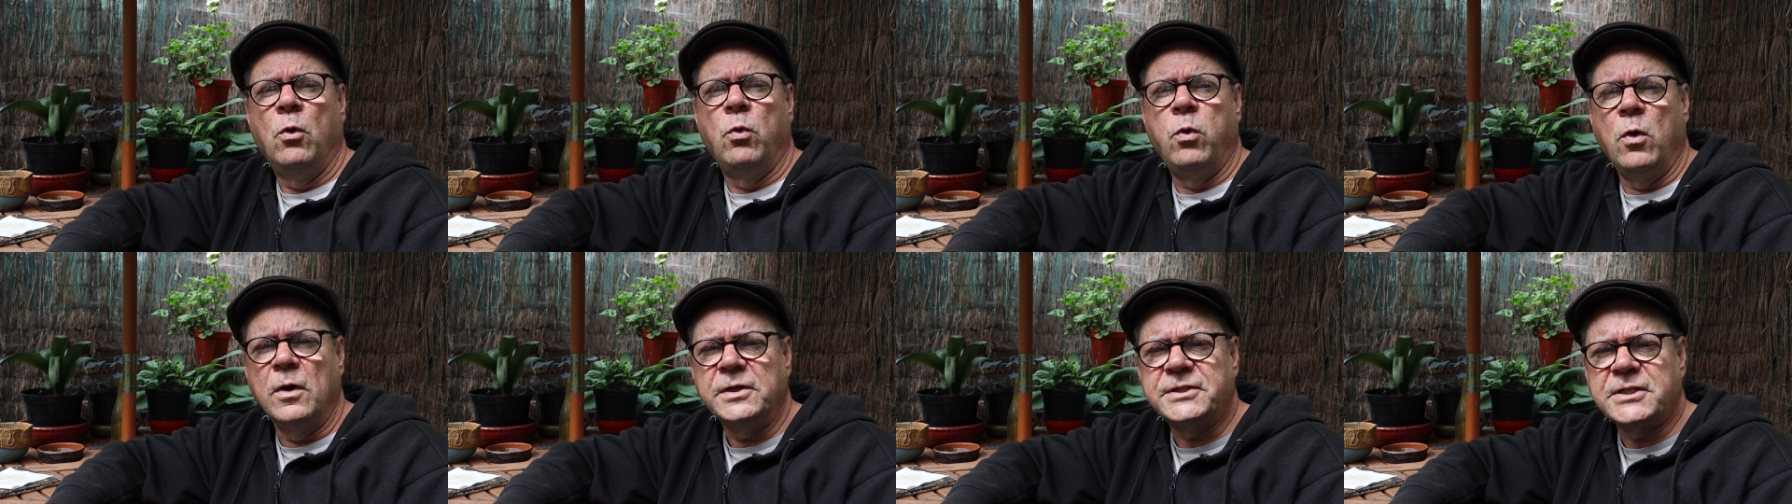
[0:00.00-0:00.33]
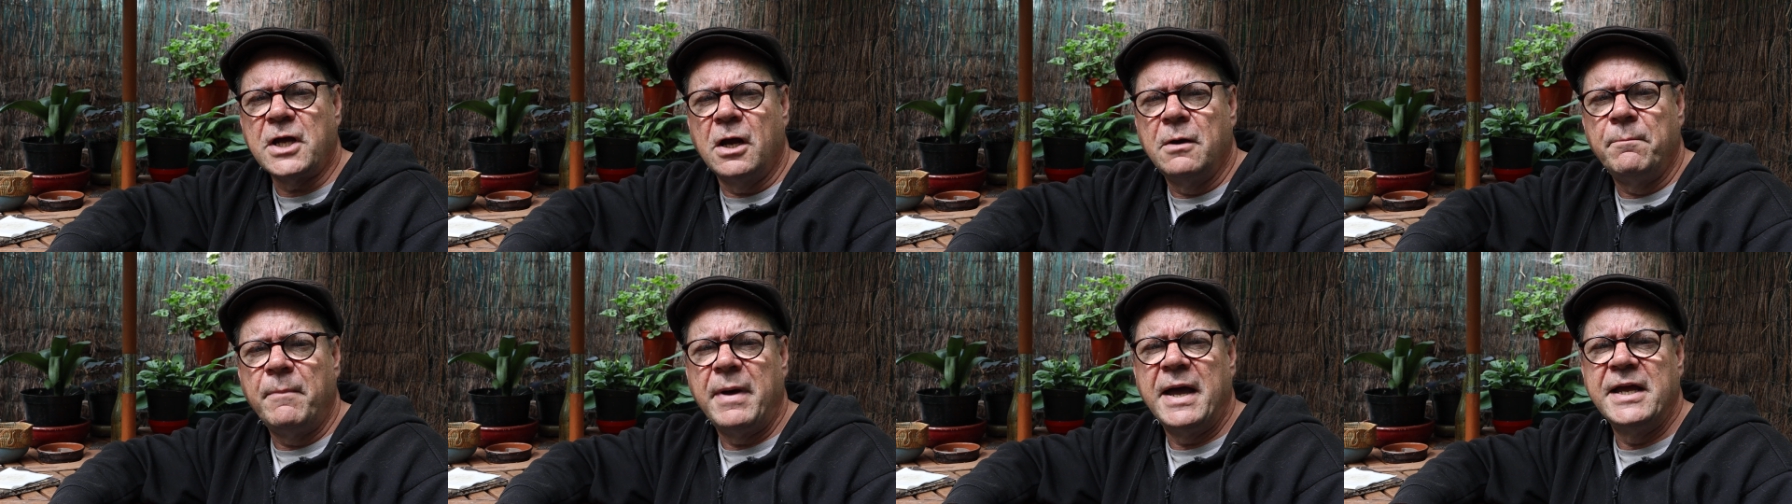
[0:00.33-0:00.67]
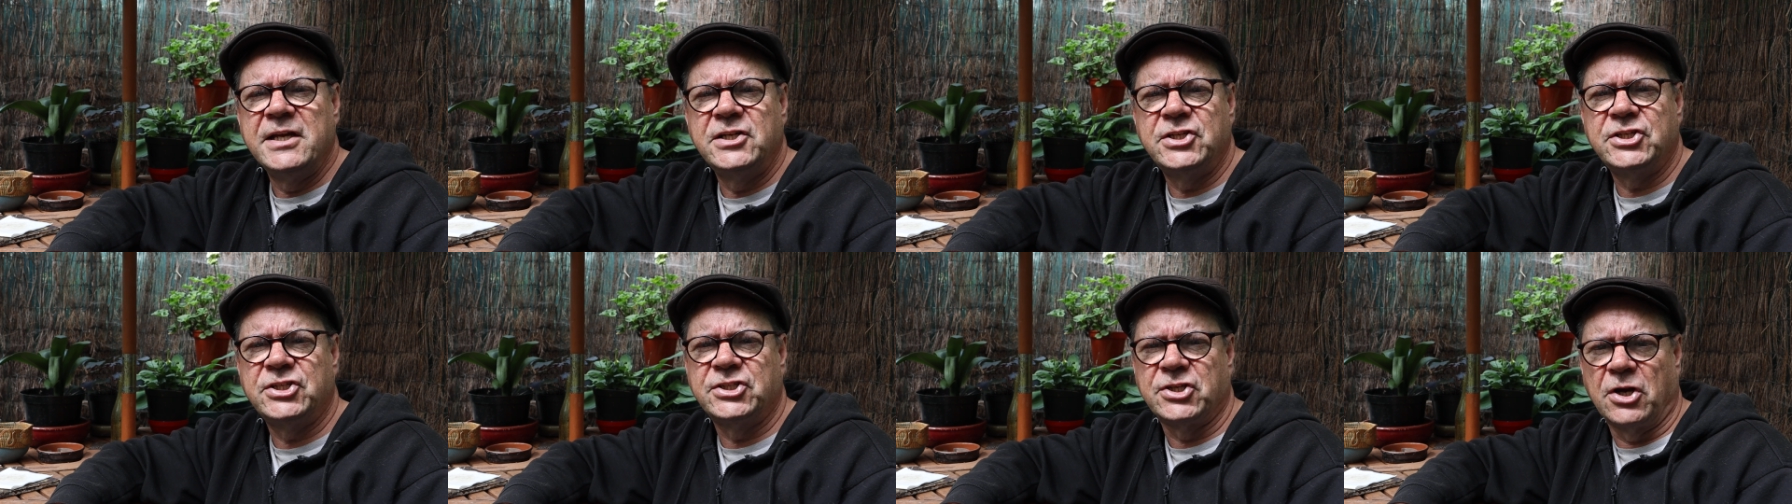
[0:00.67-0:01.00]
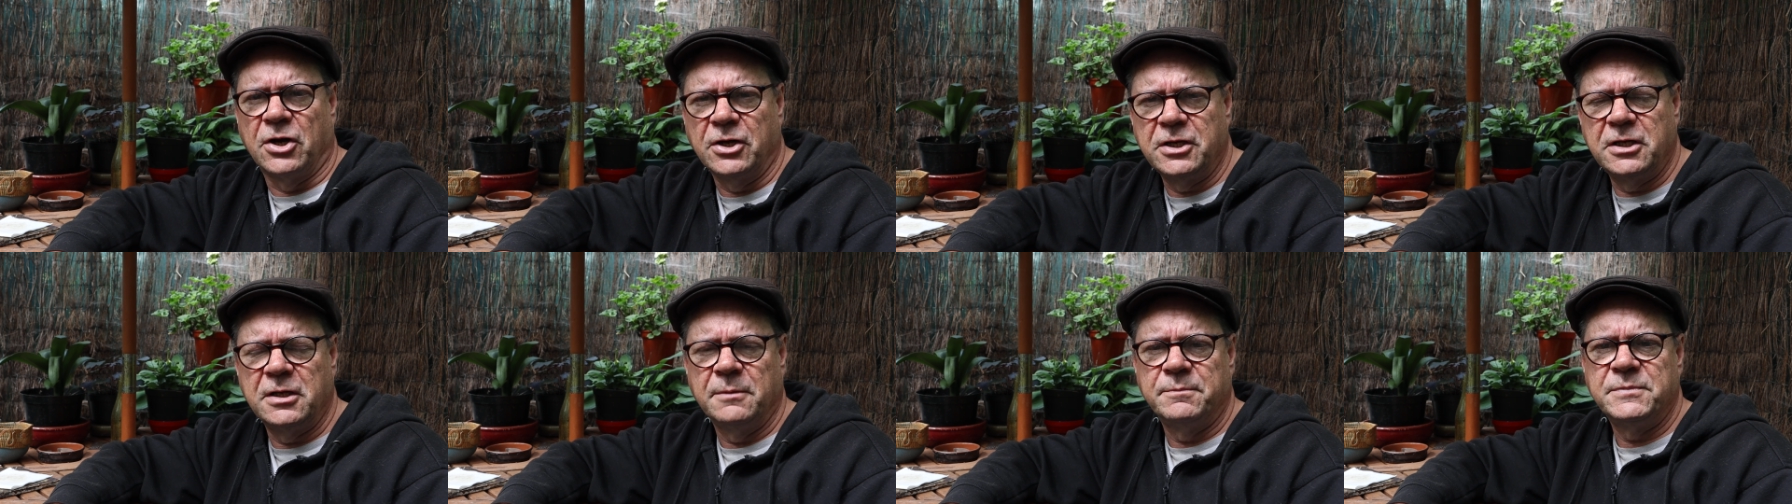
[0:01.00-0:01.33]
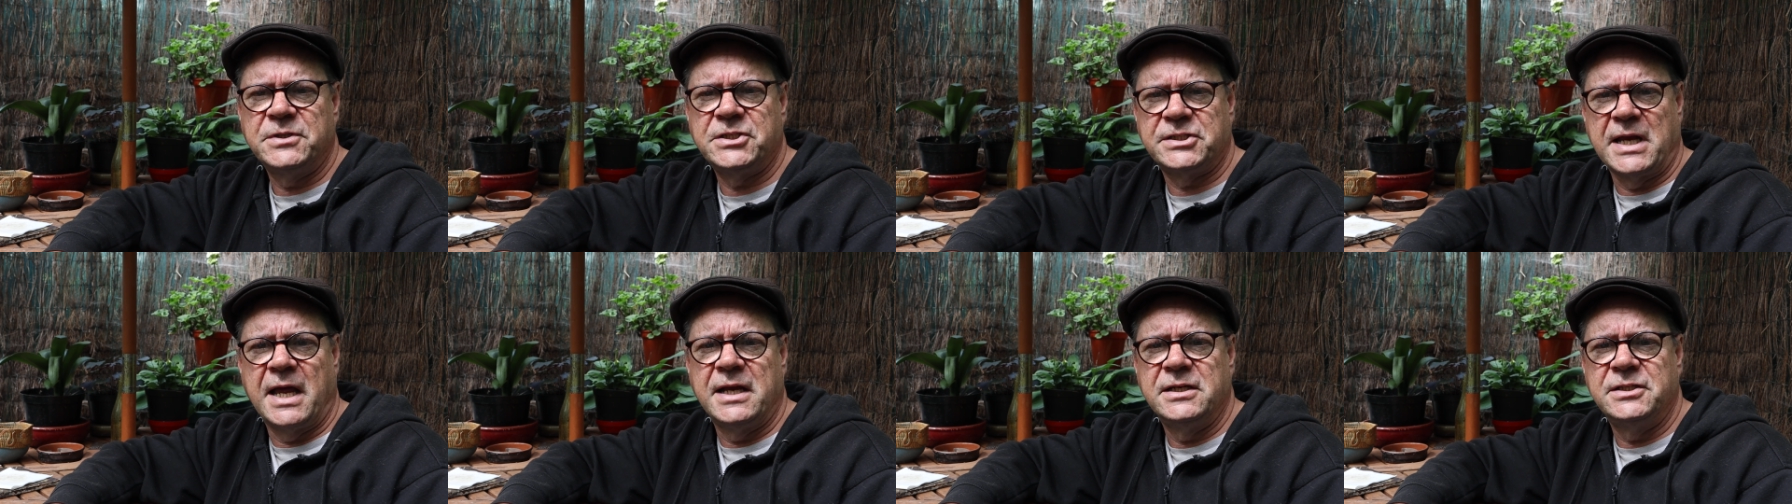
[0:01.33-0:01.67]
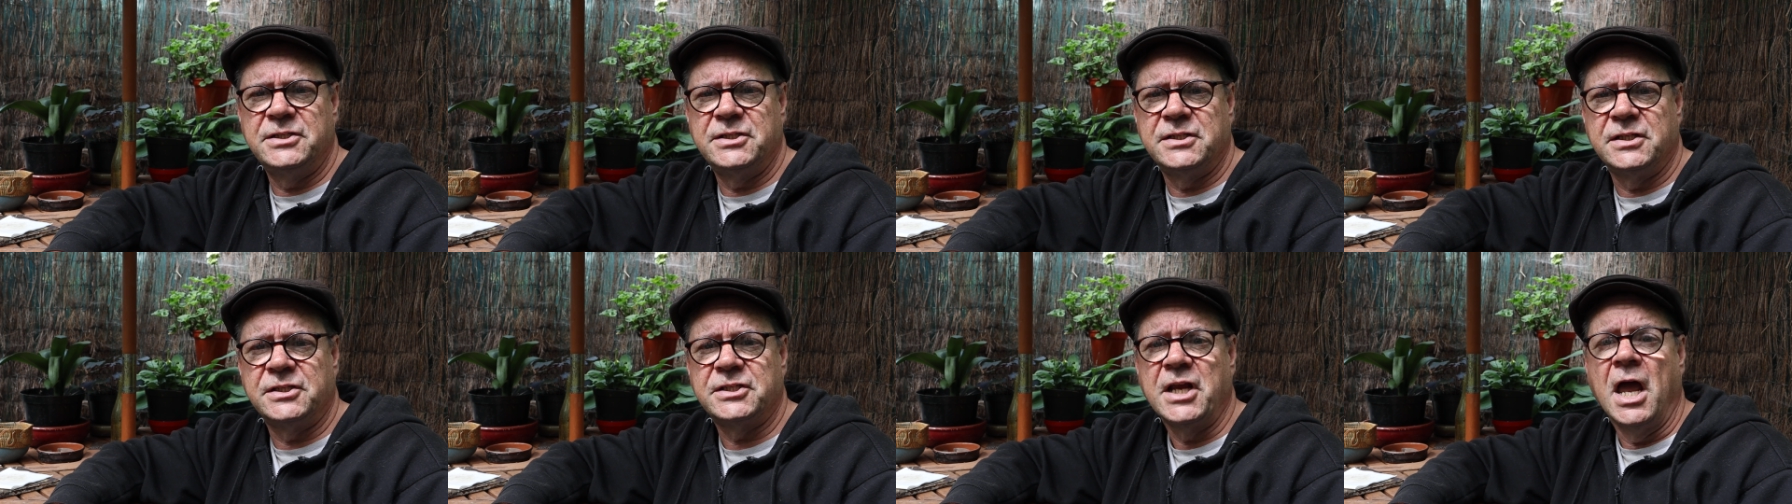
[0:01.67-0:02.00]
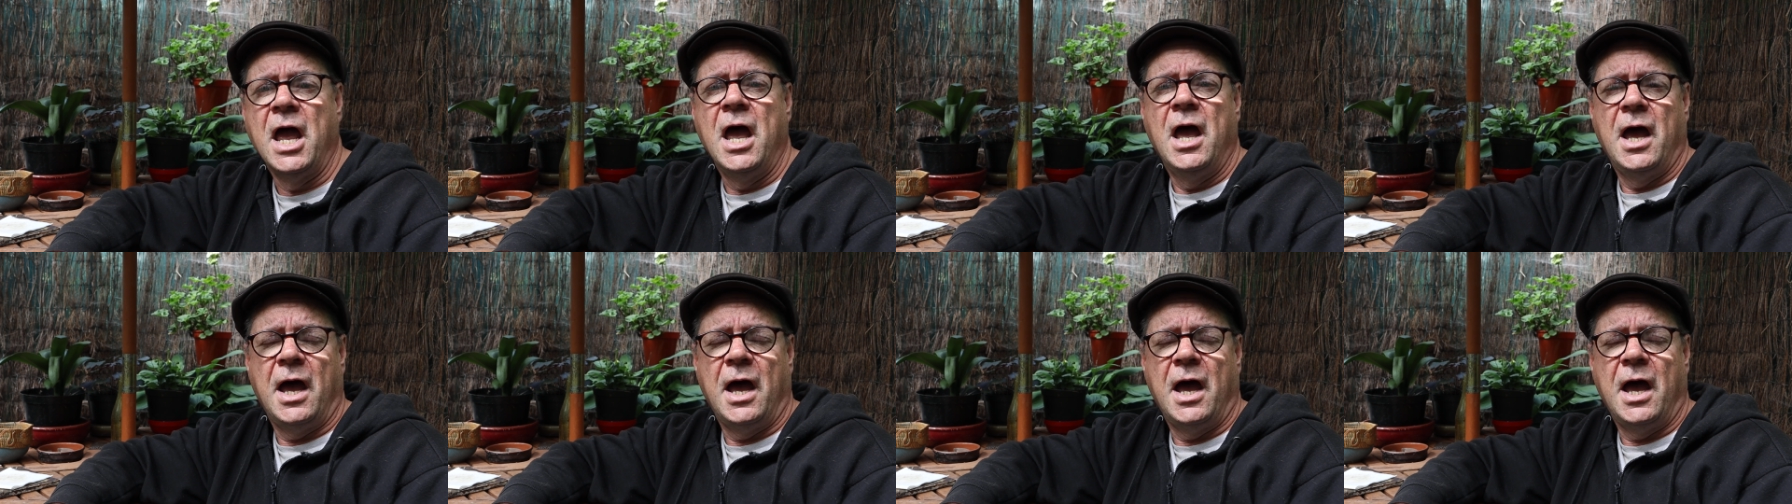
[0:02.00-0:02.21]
what are my circumstances,